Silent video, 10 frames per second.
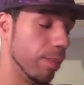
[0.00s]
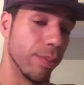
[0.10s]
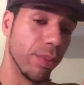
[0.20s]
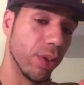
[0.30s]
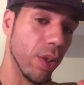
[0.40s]

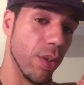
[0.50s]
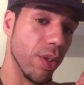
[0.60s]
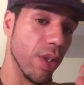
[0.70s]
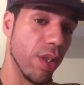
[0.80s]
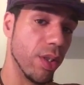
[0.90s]
So
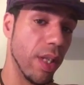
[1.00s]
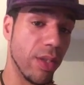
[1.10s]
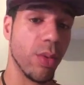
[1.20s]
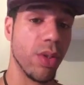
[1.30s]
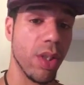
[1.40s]

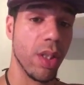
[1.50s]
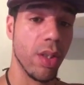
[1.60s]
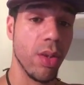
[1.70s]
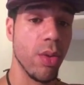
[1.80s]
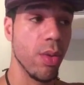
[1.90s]
that's what you're
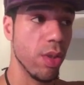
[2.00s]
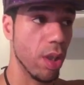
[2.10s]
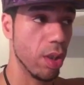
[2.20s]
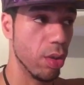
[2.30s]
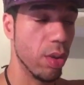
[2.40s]
gonna do.
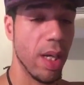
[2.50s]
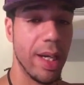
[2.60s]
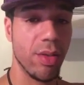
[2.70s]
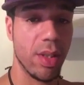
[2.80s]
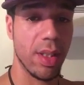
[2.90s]
You're gonna do your
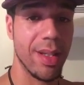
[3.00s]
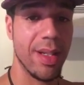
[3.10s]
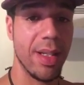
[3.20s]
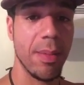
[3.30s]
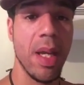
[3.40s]

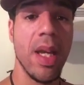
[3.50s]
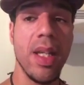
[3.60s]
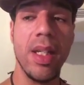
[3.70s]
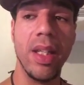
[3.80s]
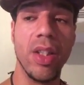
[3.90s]
hydrocolonic,
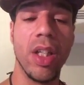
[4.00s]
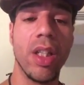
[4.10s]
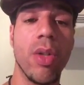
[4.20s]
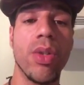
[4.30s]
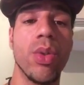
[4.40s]
then you're
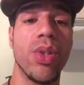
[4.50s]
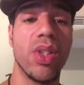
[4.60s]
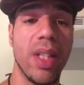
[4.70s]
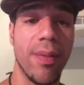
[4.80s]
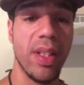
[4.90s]
gonna go into a
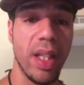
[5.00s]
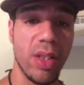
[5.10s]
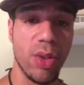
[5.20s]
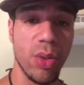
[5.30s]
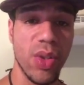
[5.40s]

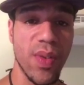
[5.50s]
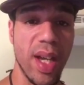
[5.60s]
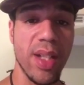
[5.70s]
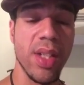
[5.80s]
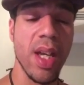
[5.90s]
7-day juice
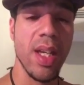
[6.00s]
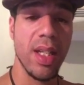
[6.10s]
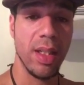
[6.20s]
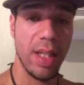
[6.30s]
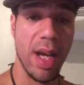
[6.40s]
fast.
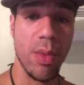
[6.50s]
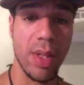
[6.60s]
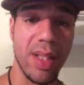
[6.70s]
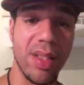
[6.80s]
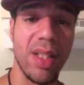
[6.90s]
Now,
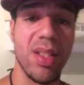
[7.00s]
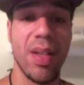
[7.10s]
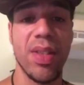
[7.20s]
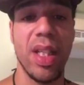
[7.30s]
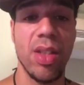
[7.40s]
when I say
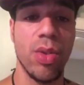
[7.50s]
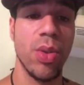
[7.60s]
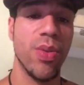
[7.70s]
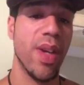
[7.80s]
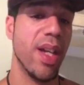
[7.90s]
7-day
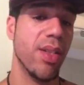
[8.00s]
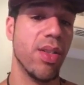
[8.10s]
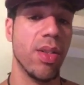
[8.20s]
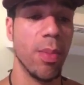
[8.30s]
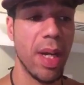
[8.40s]
juice
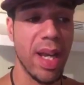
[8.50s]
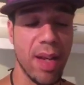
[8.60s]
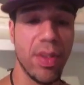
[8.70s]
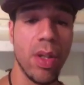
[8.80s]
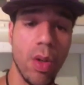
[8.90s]
fast, you might
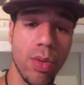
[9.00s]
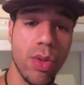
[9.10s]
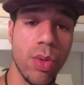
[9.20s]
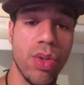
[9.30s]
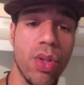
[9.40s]
have your own
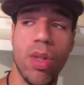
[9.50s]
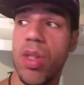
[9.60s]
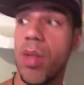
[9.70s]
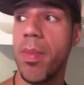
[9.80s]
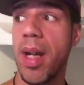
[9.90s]

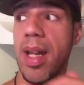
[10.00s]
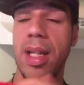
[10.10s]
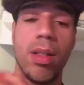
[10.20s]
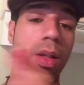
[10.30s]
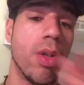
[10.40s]
juicer, you
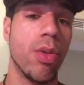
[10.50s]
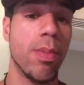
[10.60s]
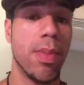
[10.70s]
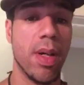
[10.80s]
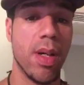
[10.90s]
might go to
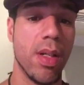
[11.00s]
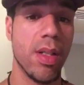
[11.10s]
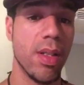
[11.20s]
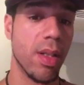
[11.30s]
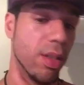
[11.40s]
a bar
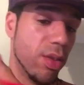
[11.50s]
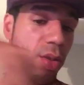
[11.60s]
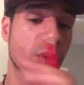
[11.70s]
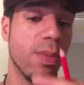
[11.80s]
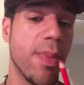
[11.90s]
or a
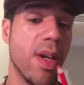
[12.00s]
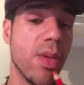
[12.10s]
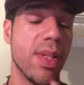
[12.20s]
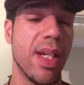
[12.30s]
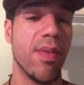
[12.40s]
juice
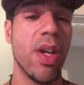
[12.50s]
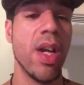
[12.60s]
bar or whatever.